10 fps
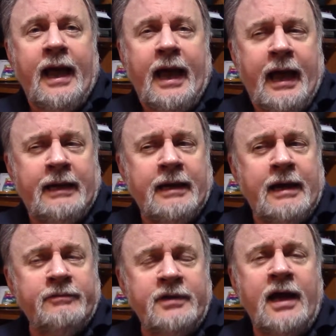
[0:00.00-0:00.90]
And I
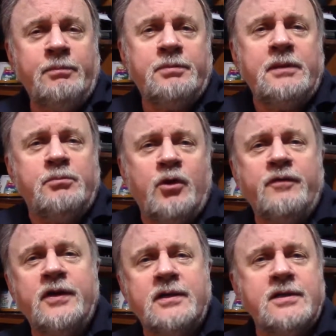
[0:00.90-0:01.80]
have not been
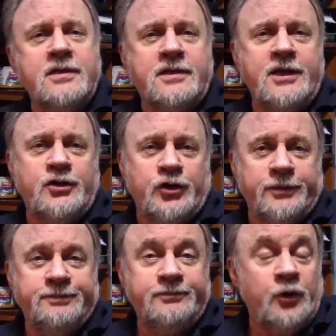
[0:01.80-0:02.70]
perfect as a teacher,
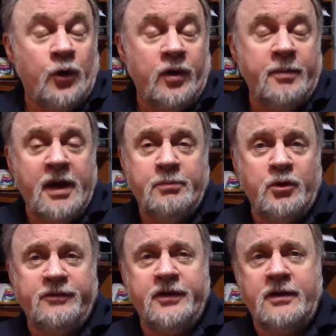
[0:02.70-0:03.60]
nor am I
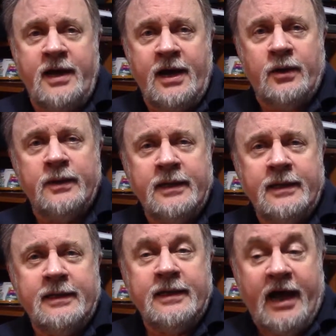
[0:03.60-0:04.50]
perfect now.
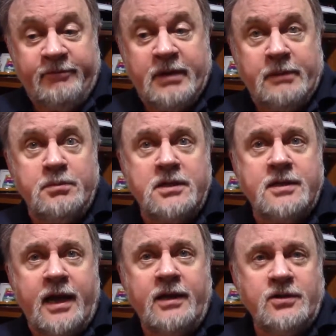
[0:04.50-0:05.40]
I've made
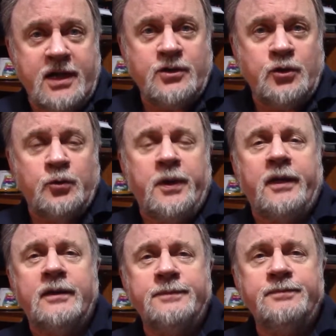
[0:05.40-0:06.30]
mistakes, as you
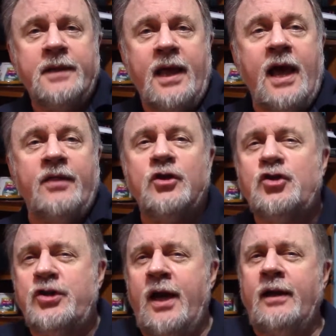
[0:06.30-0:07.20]
will. The
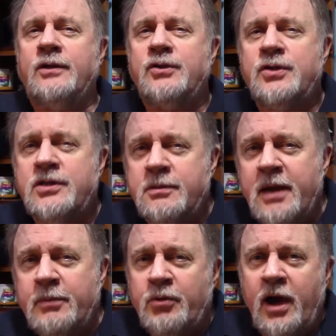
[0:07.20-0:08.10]
challenge is to
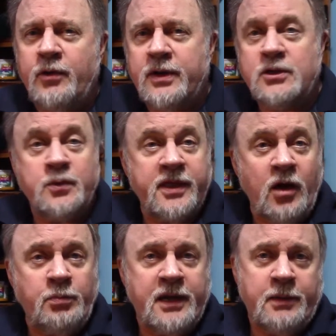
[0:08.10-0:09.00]
make progress
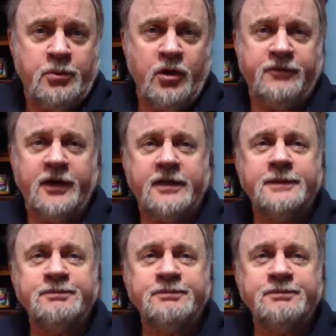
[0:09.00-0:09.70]
without being perfect.